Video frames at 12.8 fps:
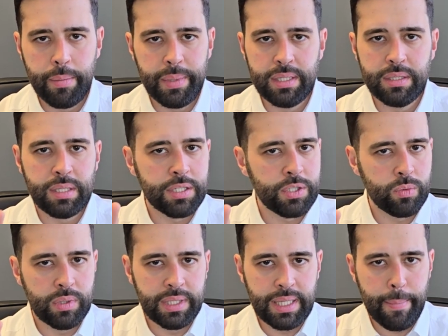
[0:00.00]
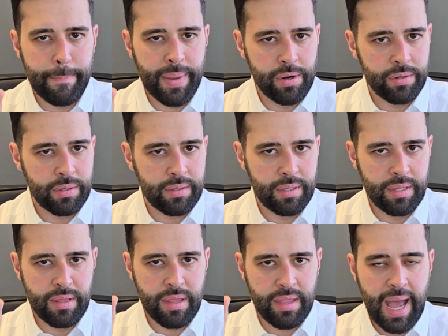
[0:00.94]
I mean, it doesn't really get better
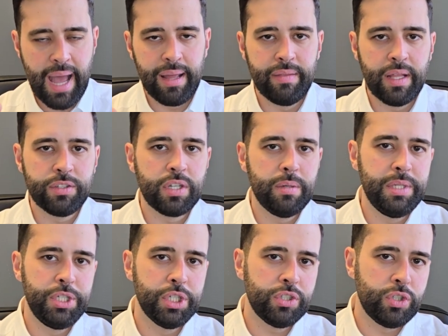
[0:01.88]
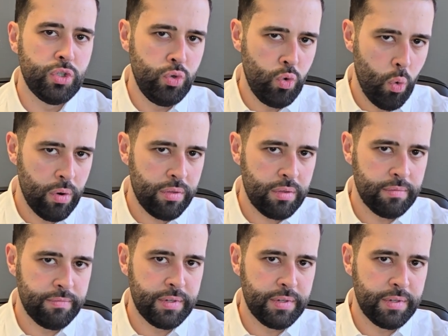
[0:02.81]
than that, and that's going to be just north of